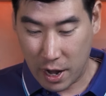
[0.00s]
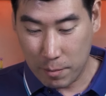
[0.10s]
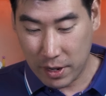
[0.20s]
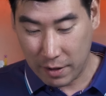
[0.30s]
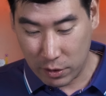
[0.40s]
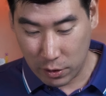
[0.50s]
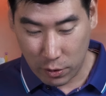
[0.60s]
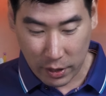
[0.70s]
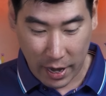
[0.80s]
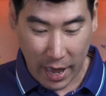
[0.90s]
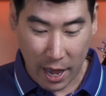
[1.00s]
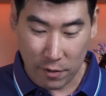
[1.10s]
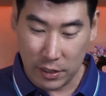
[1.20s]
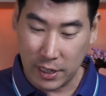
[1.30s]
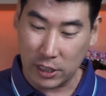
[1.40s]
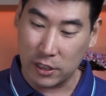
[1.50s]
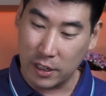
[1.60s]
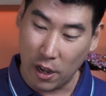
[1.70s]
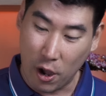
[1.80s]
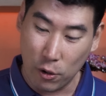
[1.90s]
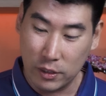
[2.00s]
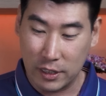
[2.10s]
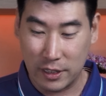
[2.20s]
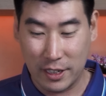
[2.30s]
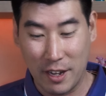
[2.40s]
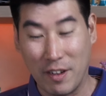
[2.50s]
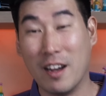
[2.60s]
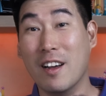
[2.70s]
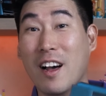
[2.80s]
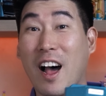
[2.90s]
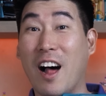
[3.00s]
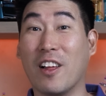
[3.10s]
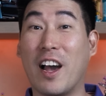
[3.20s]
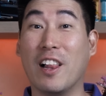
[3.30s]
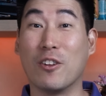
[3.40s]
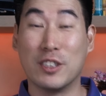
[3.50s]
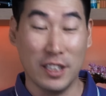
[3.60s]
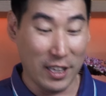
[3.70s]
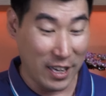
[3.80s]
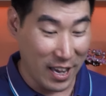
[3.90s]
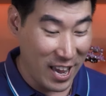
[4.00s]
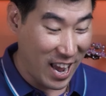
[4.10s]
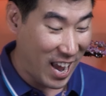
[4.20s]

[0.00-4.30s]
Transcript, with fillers: I'm going to have to look at how this actually holds this together. I'll kind of look silly here.